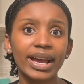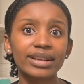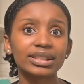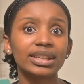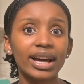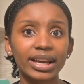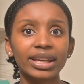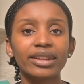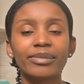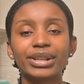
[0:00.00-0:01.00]
actually
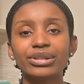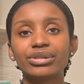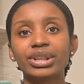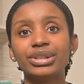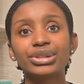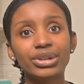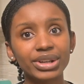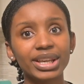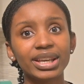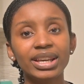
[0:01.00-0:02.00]
like it, if my children
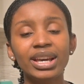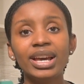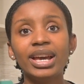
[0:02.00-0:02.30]
enjoy it,